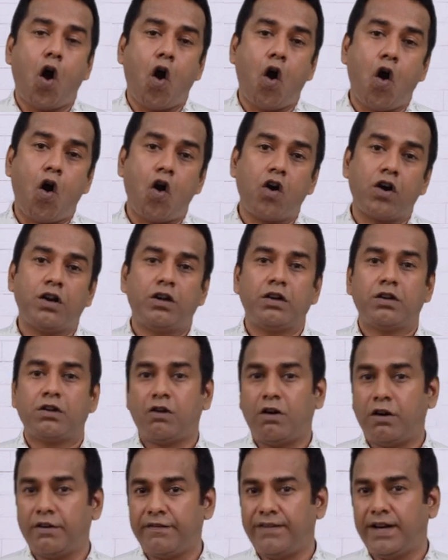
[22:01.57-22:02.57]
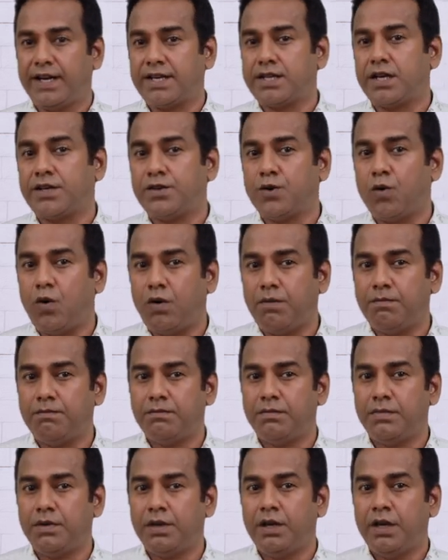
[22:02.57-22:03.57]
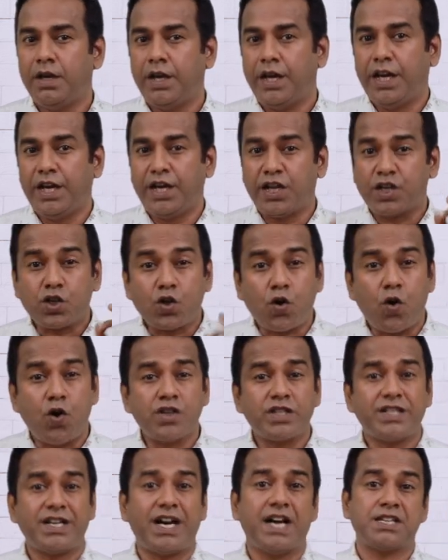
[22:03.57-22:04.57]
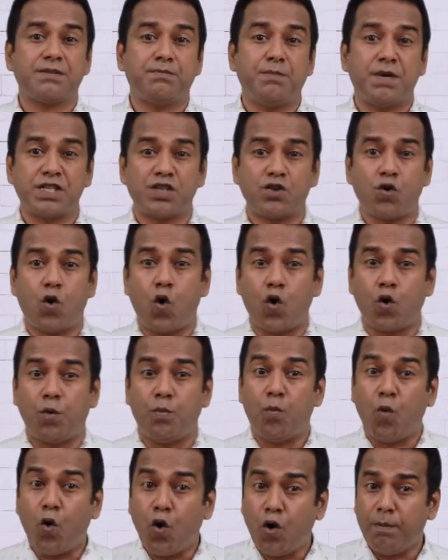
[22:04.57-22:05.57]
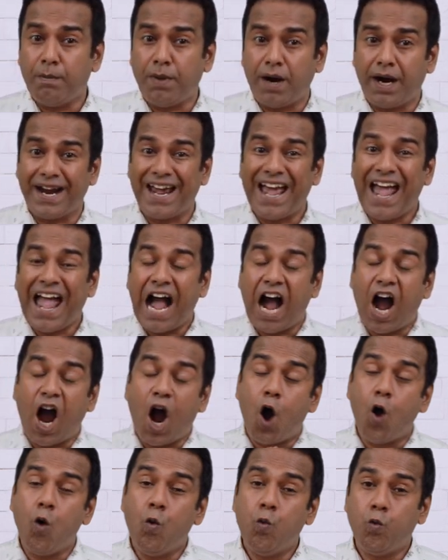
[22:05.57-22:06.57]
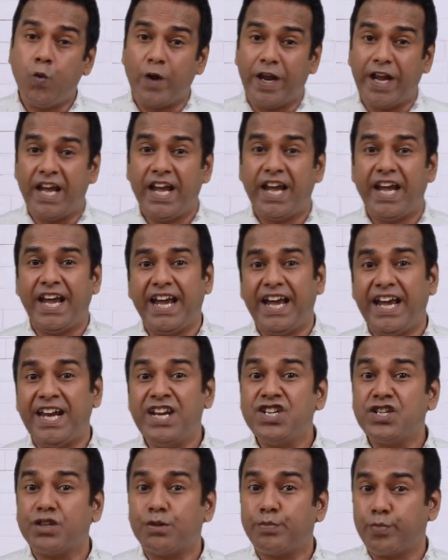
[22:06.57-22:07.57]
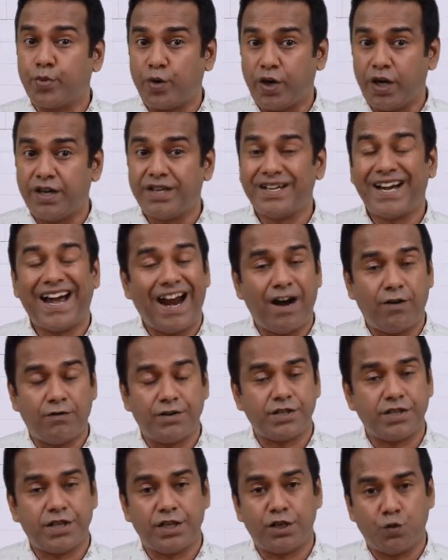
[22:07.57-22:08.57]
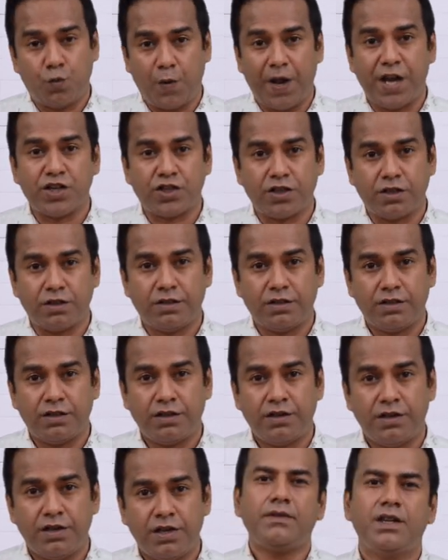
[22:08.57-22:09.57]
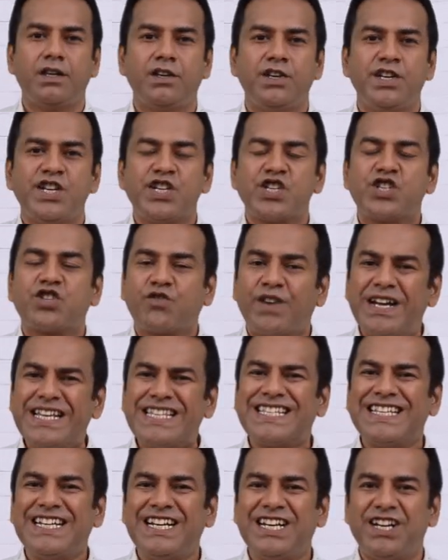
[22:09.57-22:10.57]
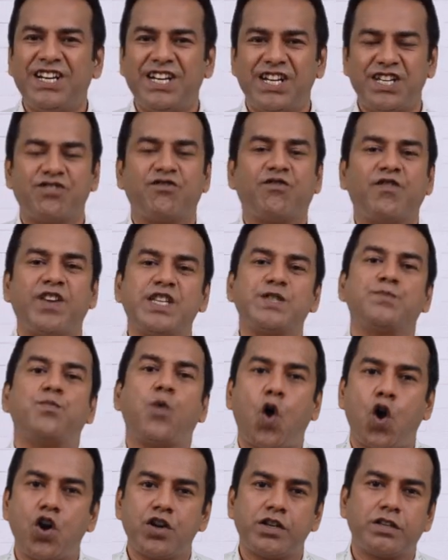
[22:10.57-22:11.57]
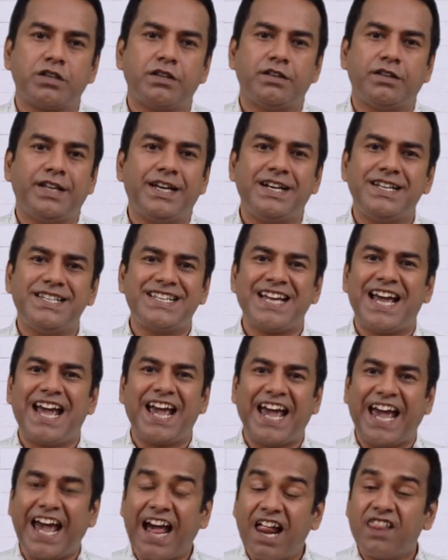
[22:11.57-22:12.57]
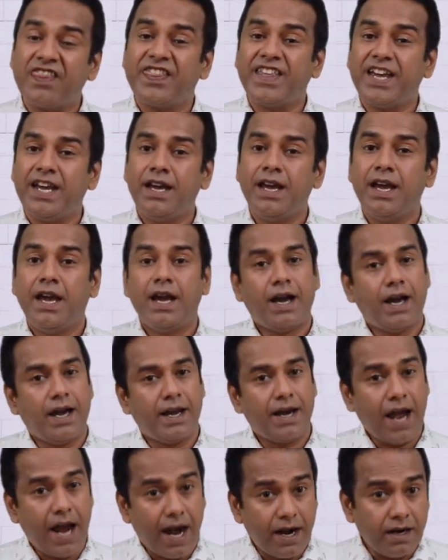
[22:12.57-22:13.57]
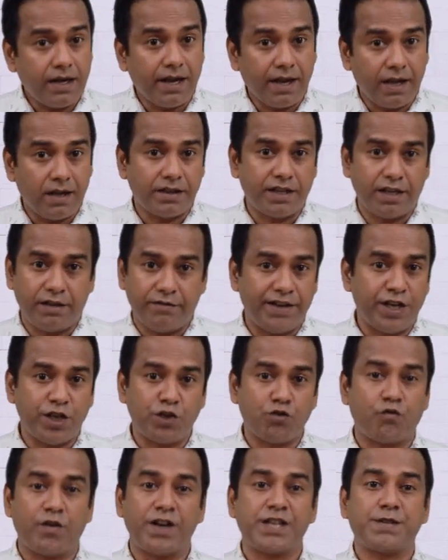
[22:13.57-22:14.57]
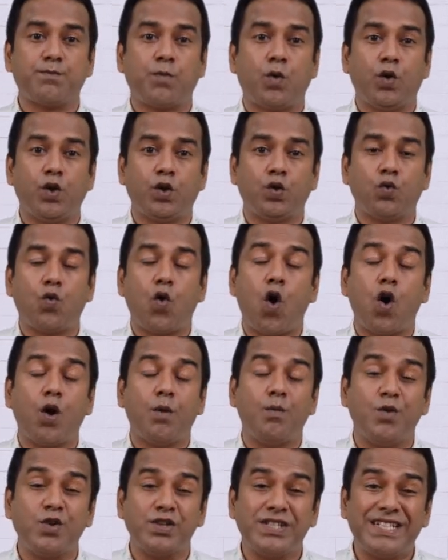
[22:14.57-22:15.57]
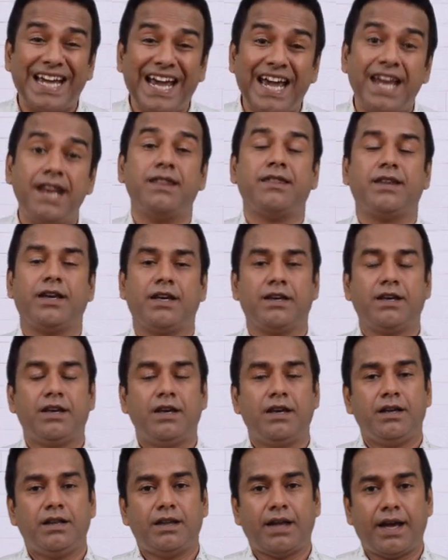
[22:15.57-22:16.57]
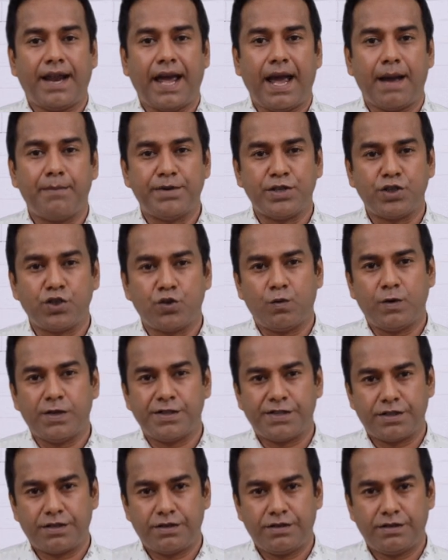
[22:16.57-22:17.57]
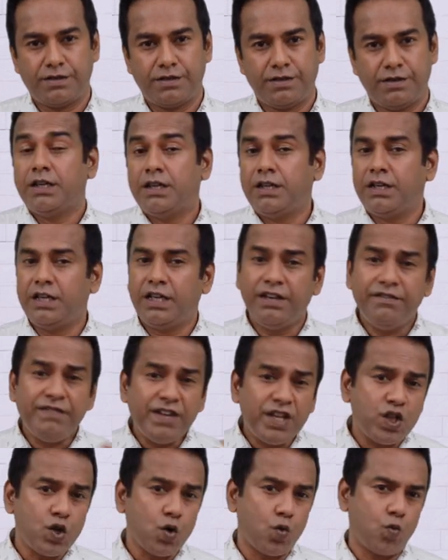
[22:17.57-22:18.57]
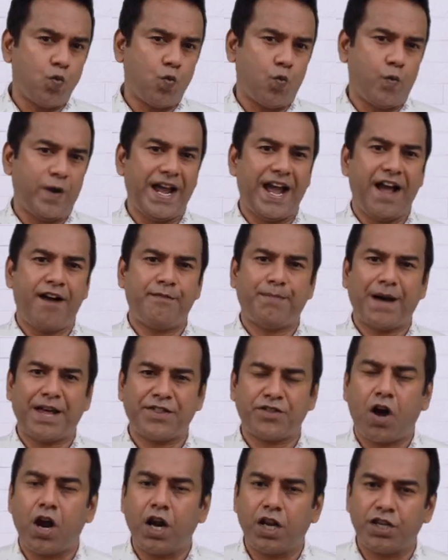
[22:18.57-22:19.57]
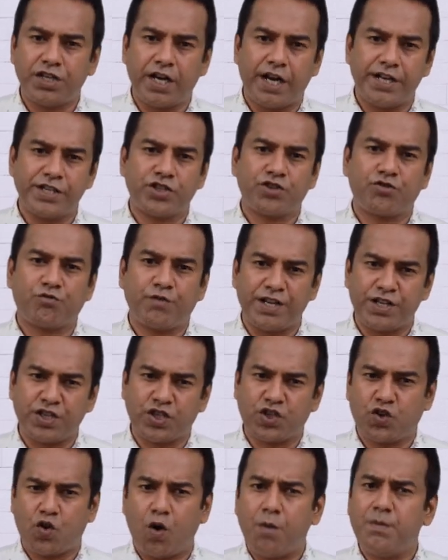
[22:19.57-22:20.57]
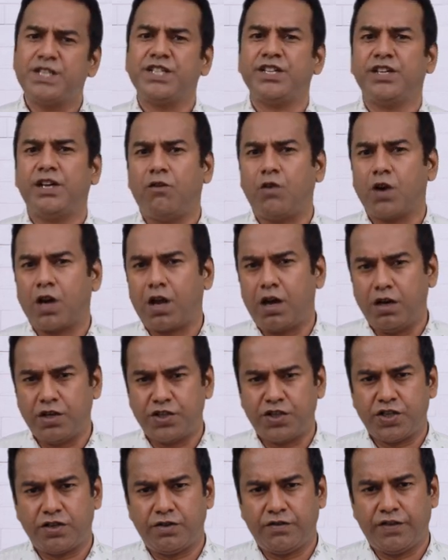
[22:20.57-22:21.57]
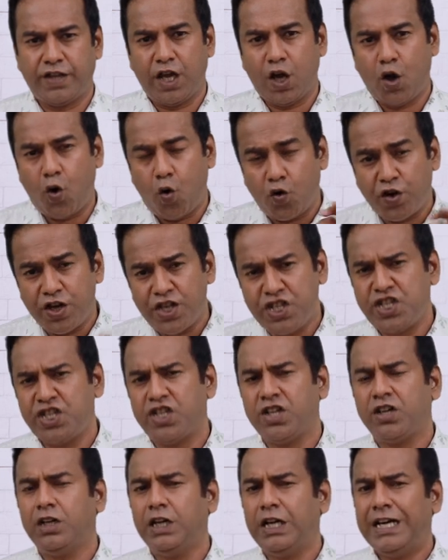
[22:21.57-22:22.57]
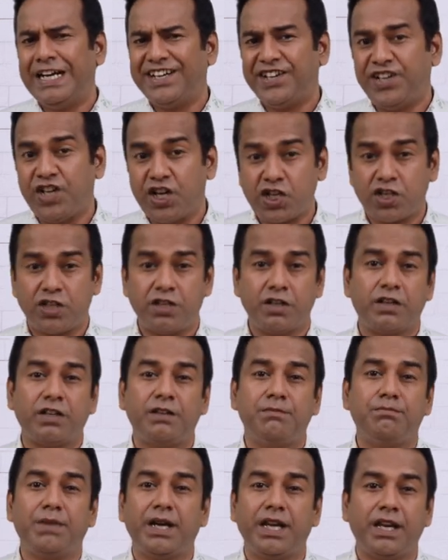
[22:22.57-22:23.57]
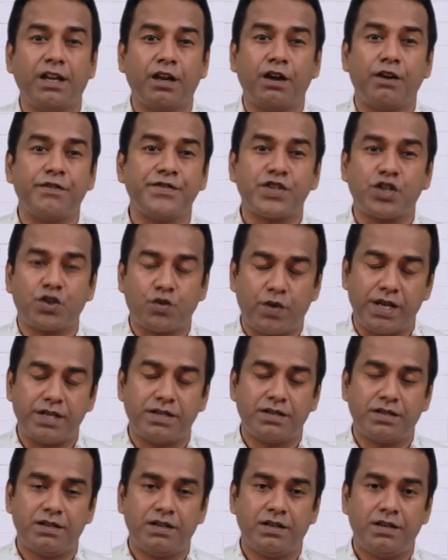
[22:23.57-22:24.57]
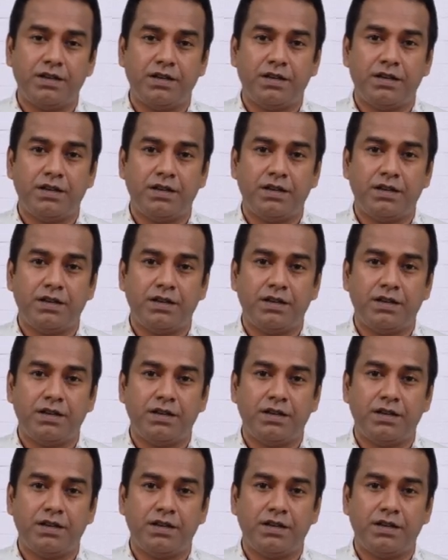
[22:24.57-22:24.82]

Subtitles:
or conflict at home. It is caused as much or more by how we interpret our situation. Stress is a response. There is a healthy and unhealthy way to respond to almost anything that happens to us. Even though we have pathologized stress so much in our culture, the original dictionary meaning of stress